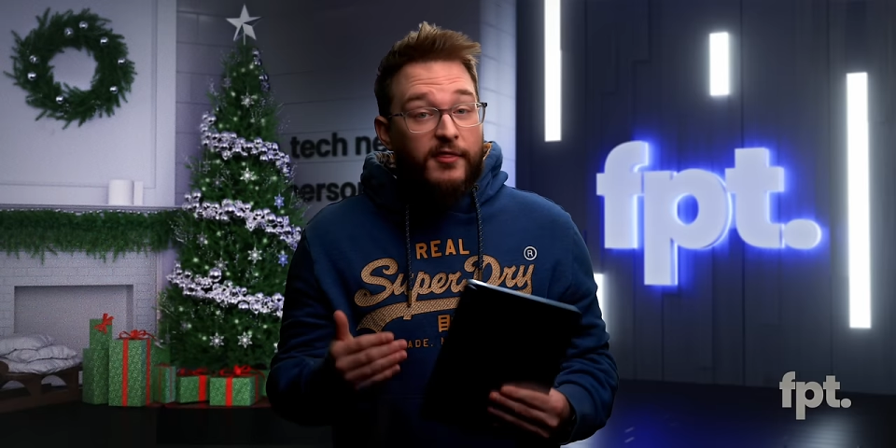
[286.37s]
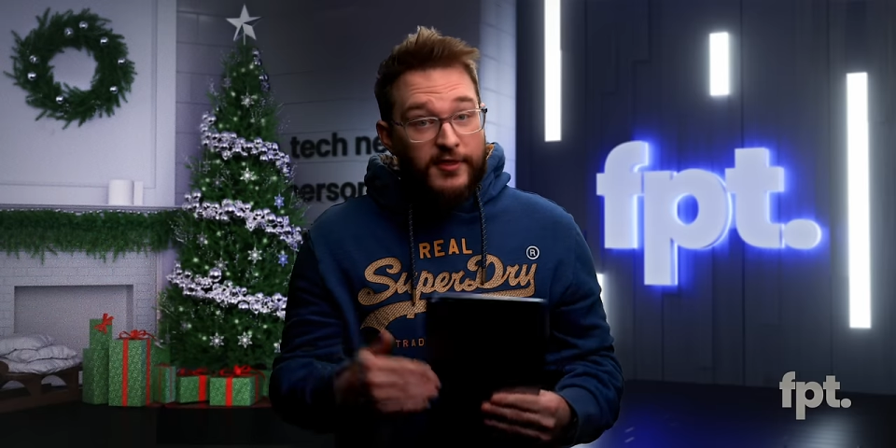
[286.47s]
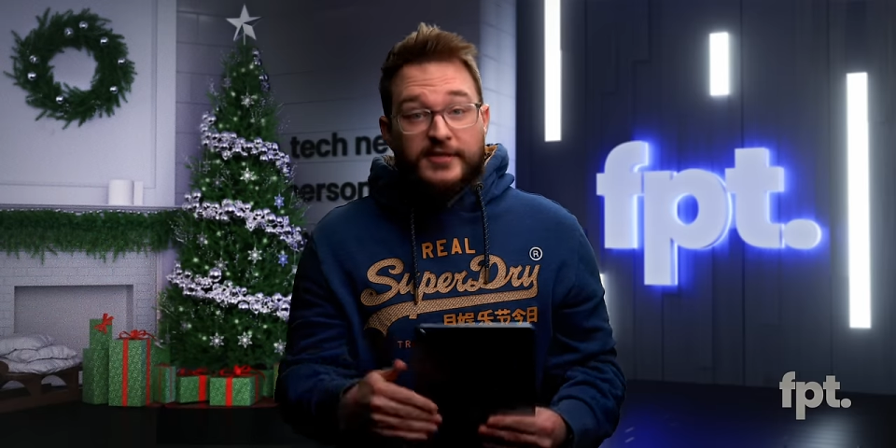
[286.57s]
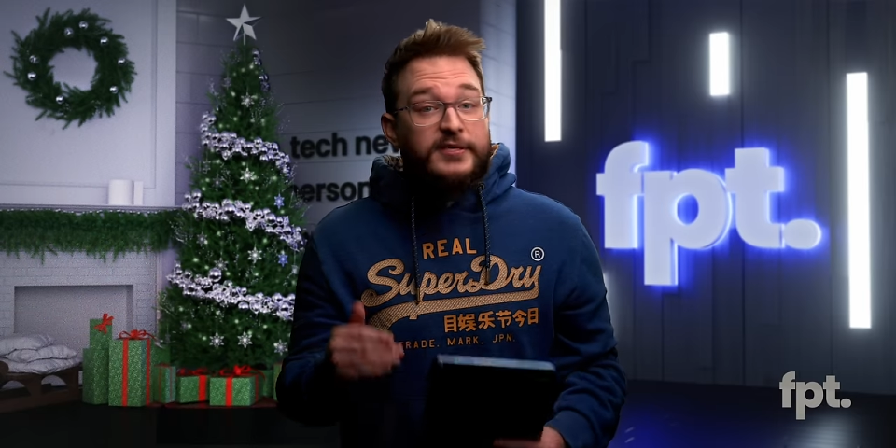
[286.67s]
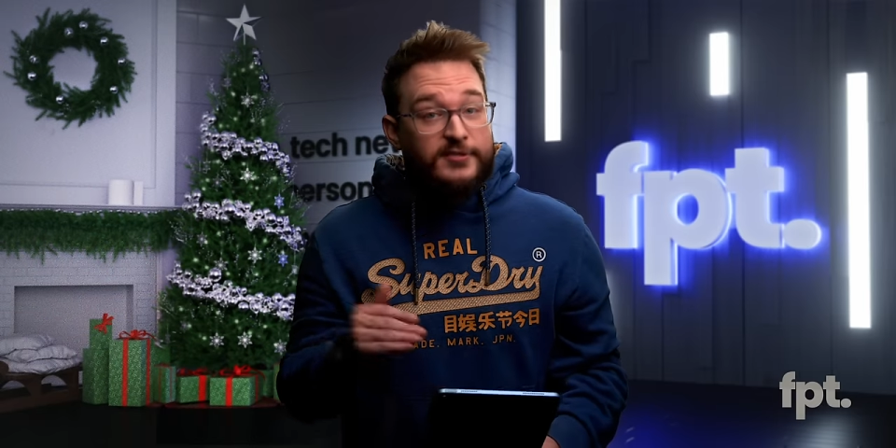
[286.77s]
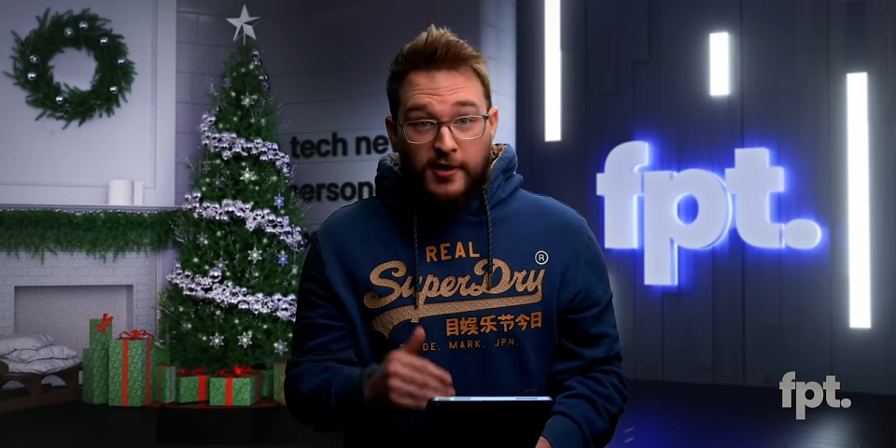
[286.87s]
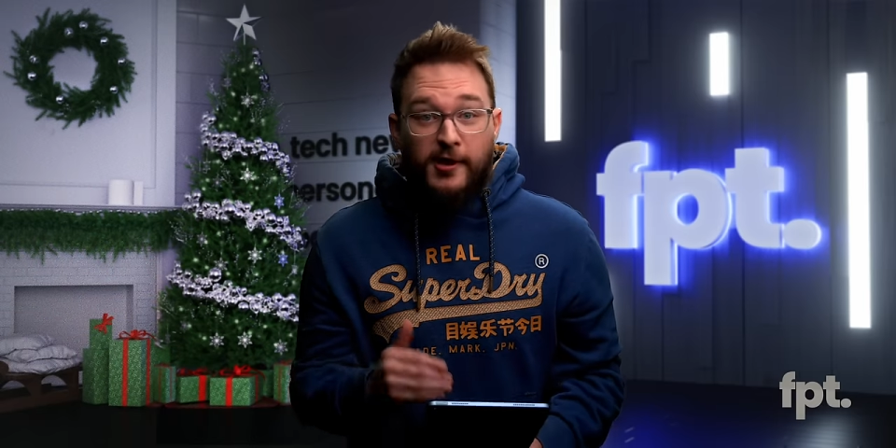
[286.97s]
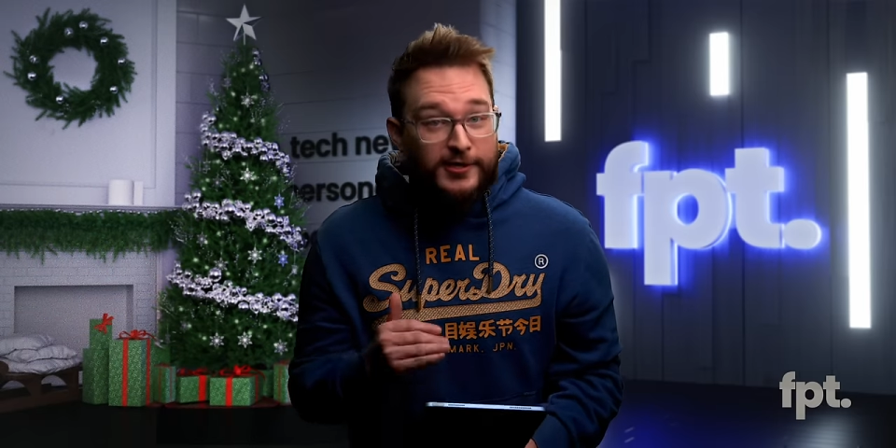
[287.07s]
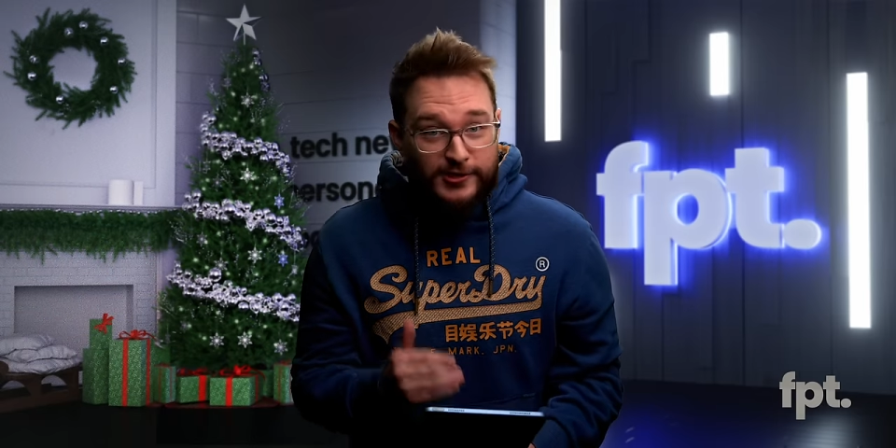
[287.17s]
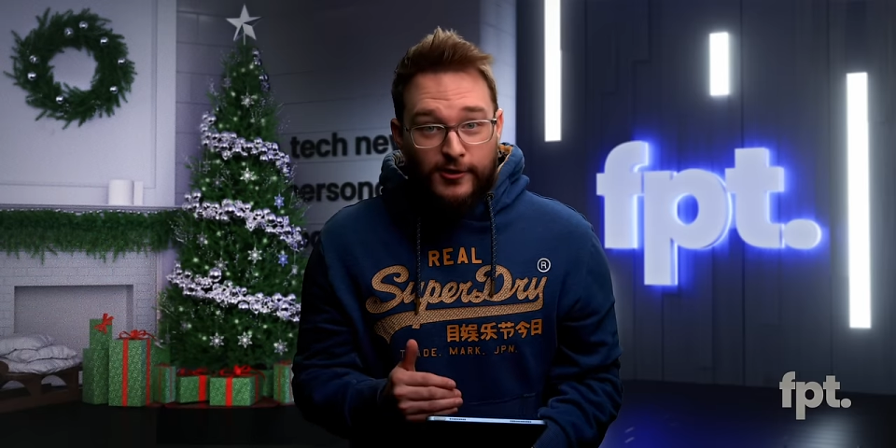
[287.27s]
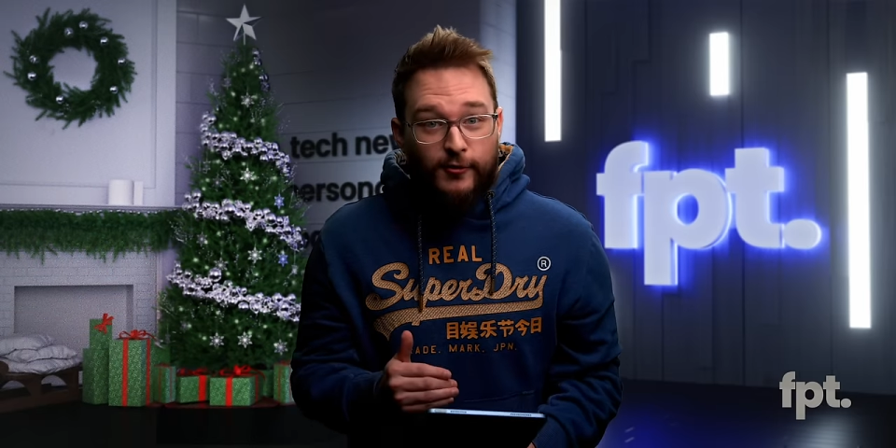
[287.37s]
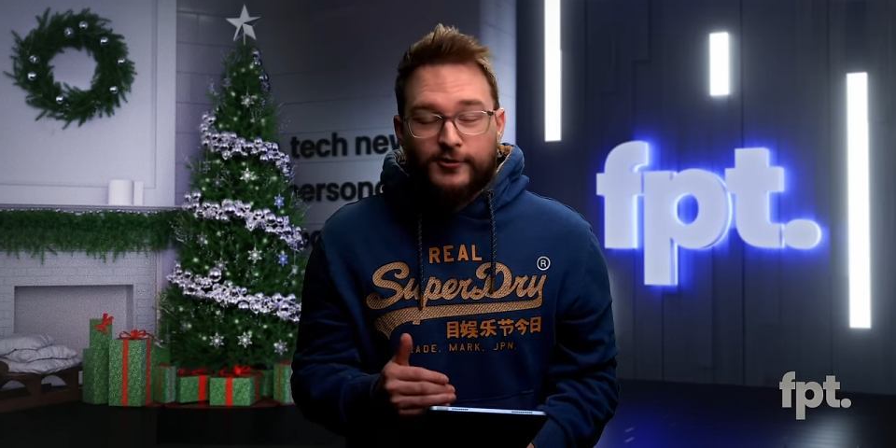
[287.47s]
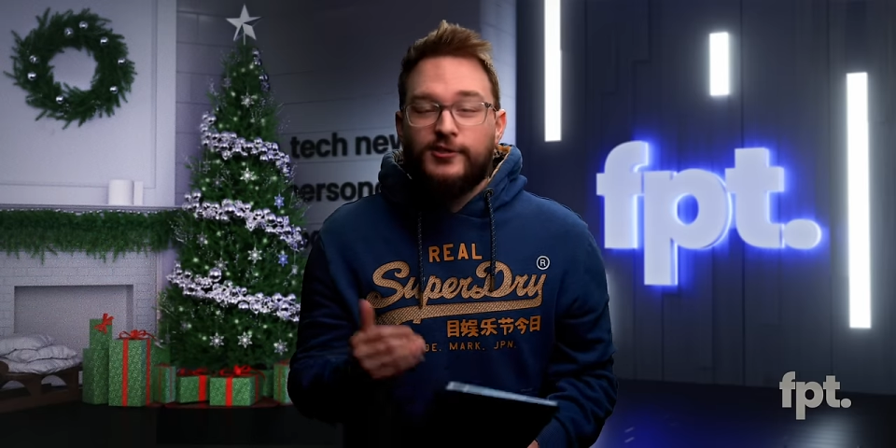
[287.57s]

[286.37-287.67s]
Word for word: This is not a joke.